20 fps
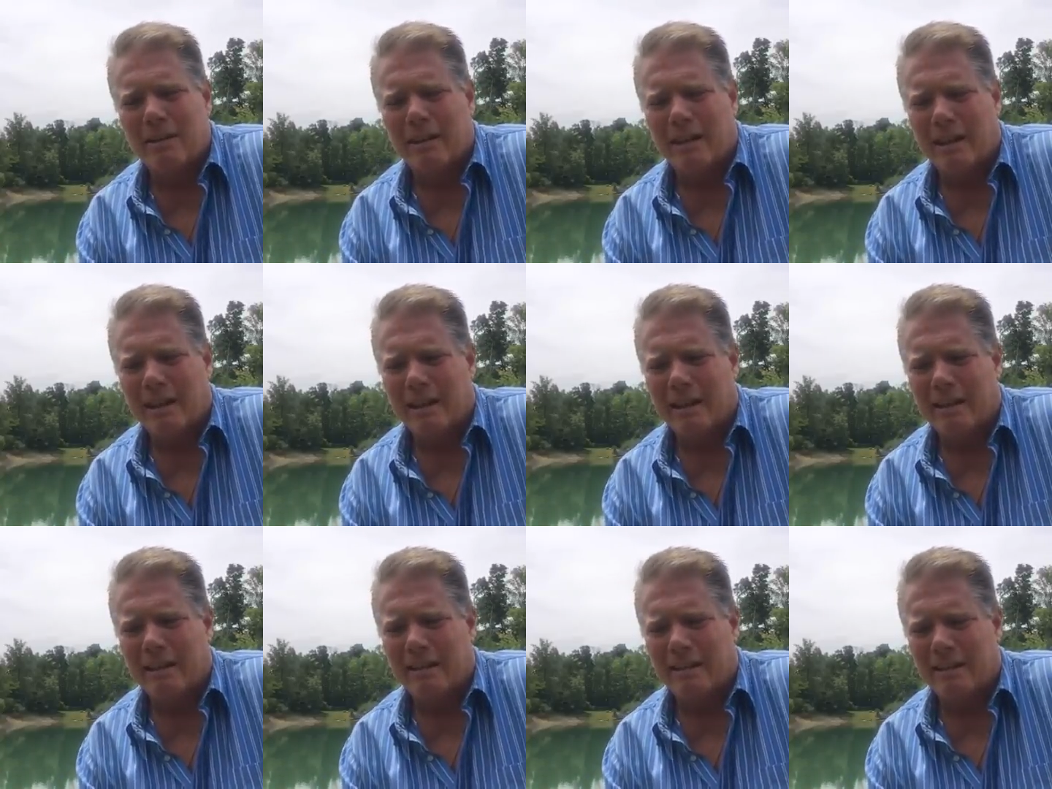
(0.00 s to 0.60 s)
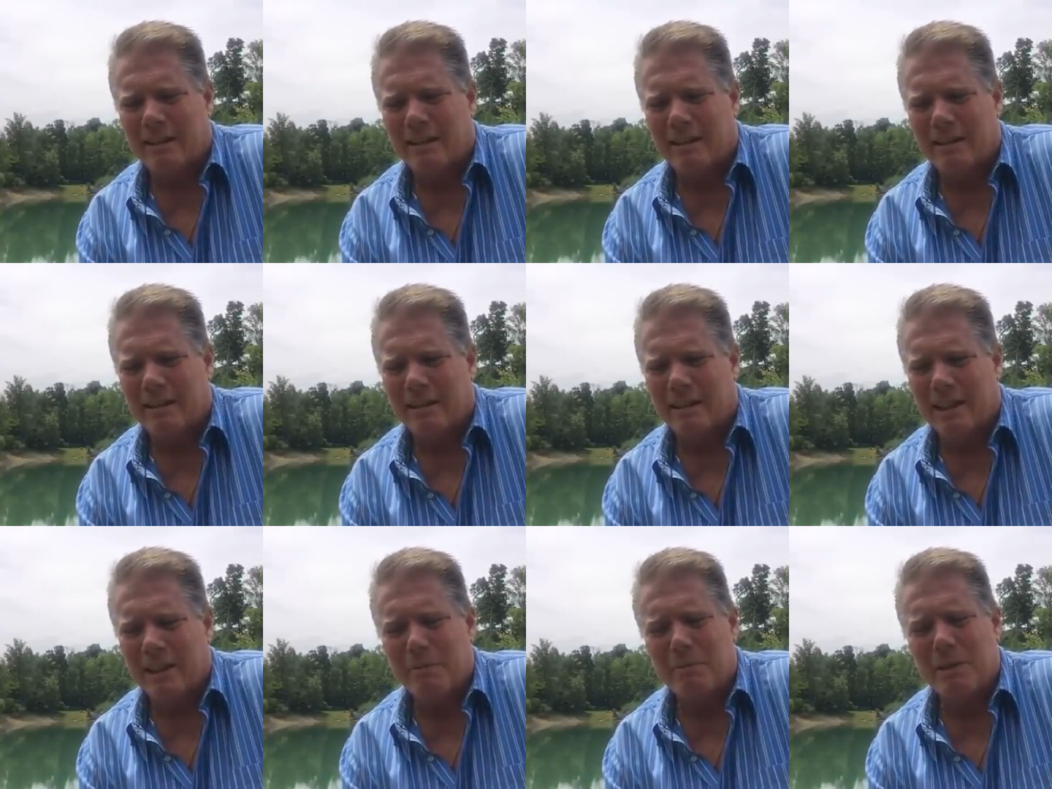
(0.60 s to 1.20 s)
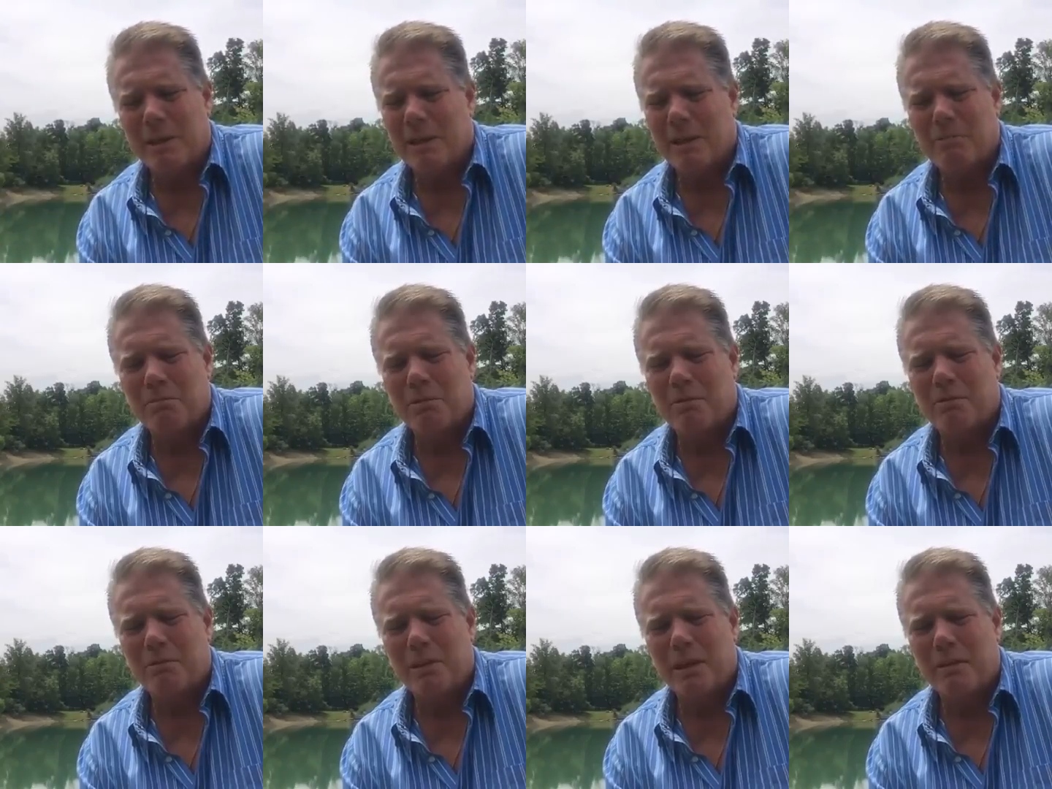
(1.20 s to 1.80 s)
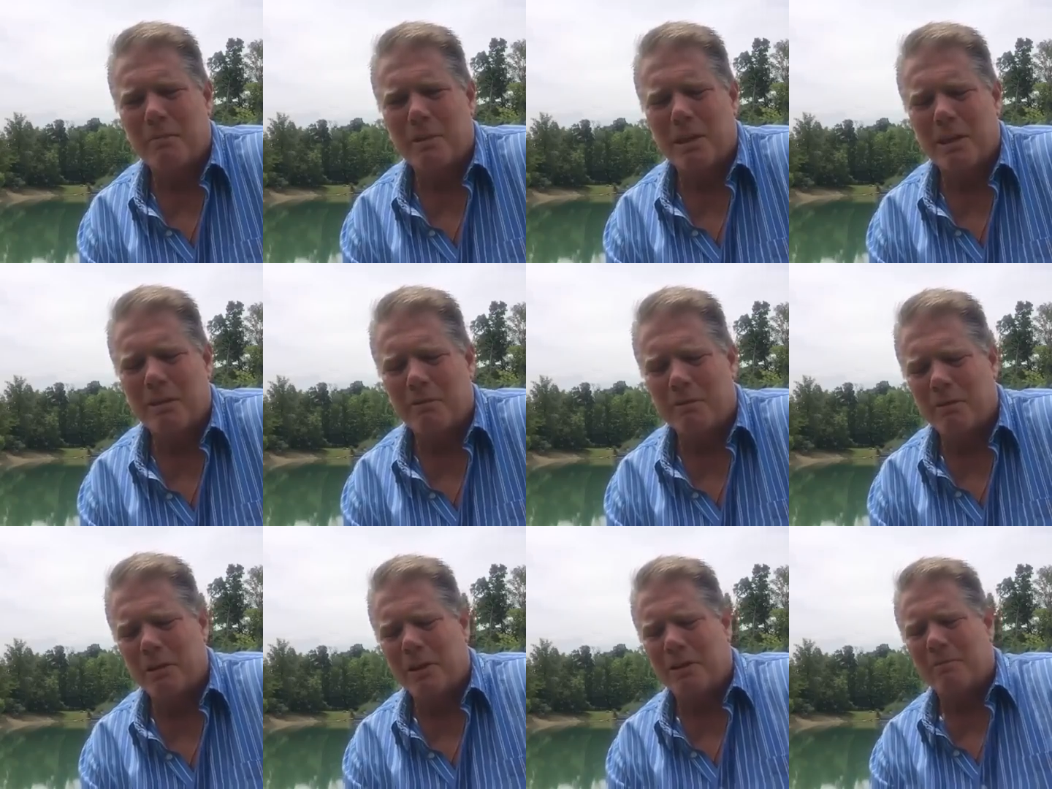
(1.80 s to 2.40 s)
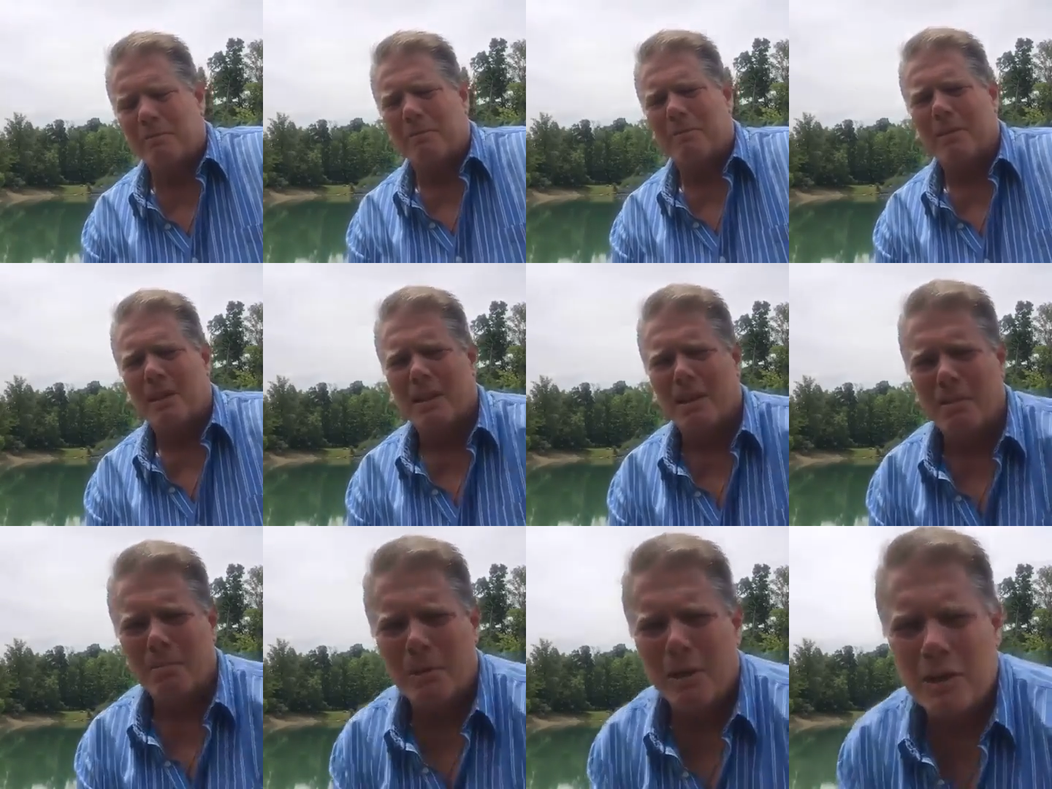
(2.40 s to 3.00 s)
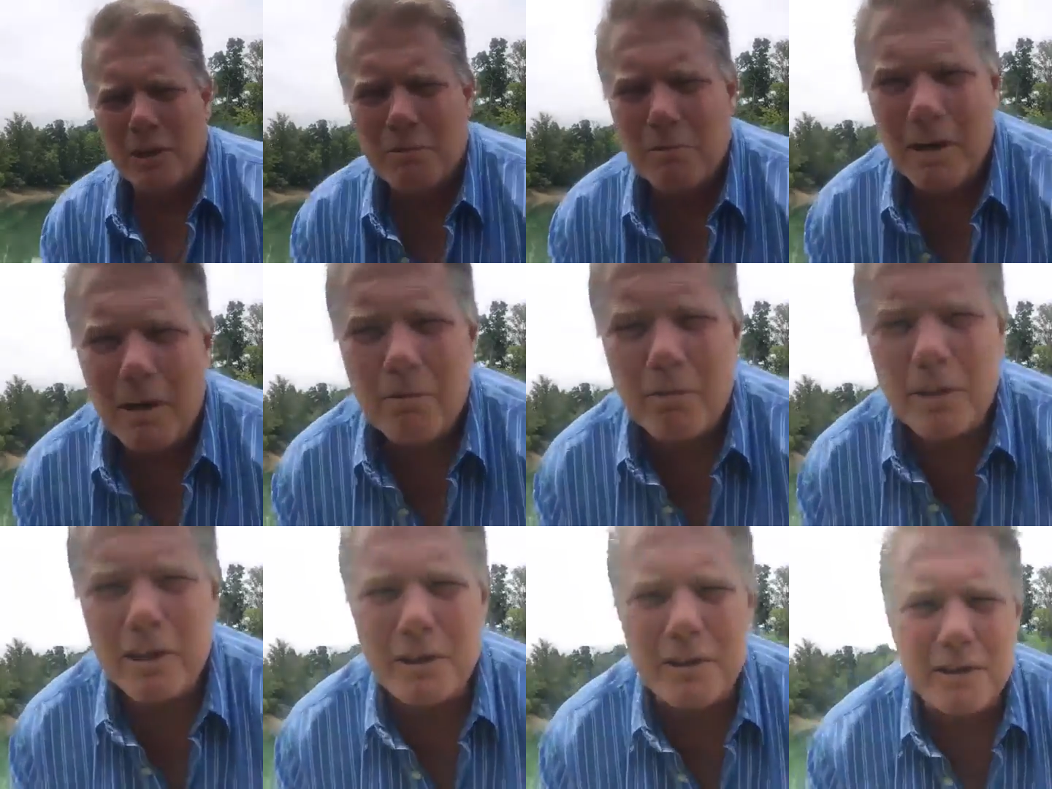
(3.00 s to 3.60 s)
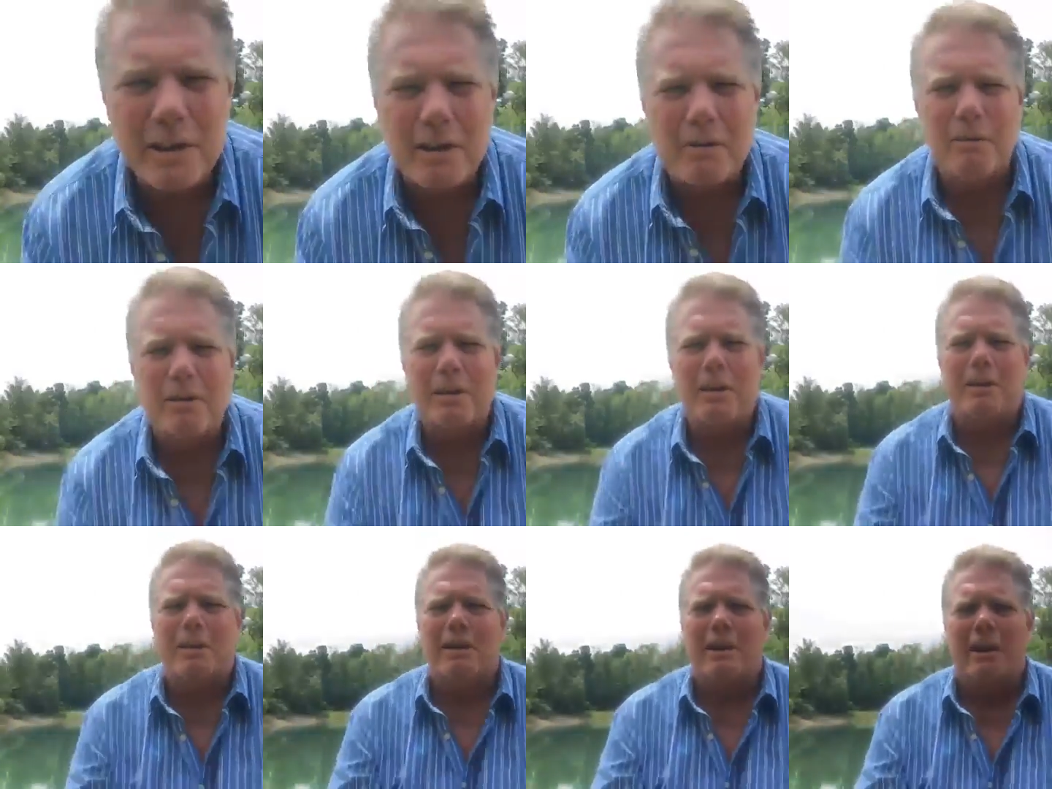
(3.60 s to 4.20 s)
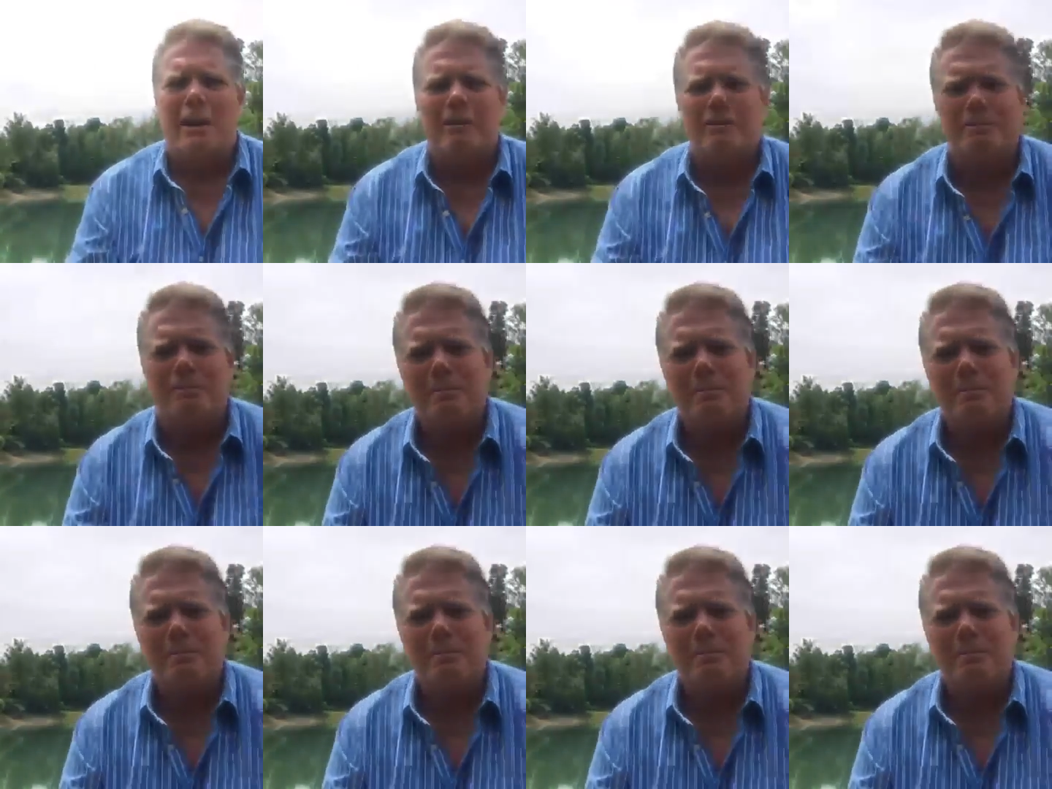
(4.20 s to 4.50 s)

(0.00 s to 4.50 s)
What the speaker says: And it's because we're free, man. Freedom. But here's what I wanted to share with you today.